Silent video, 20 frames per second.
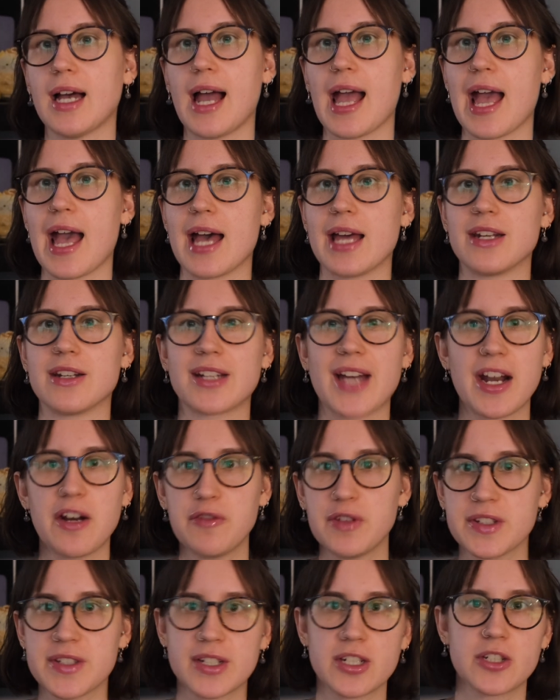and kind of
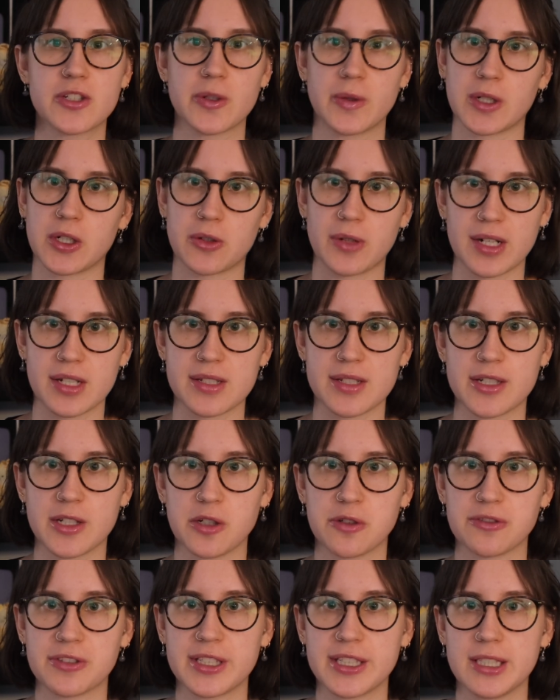feels like she's going crazy
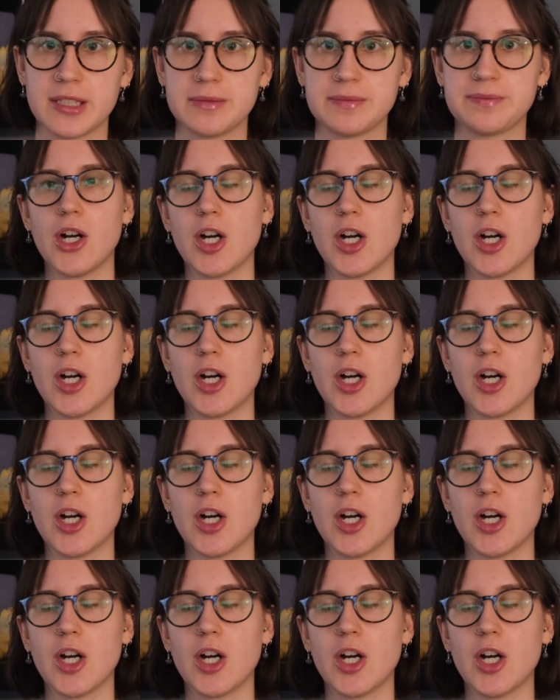over it.